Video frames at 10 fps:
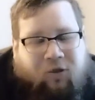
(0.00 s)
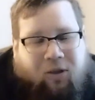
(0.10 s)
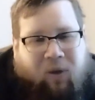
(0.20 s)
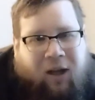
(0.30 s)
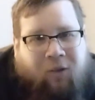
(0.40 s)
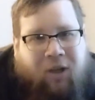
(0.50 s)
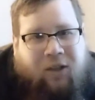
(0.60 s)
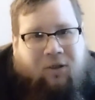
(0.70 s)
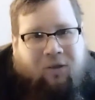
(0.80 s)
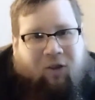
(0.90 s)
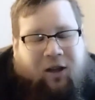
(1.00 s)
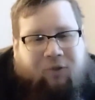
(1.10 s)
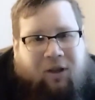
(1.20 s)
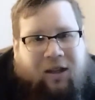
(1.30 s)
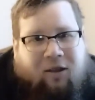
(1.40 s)
So anyways,
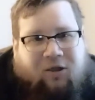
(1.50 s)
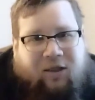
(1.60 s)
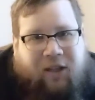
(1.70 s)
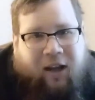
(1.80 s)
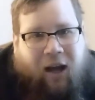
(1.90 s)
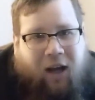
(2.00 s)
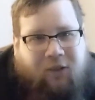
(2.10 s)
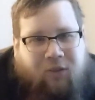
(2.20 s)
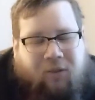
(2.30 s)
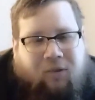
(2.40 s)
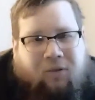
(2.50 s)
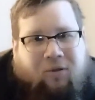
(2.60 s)
eventually there's a seance.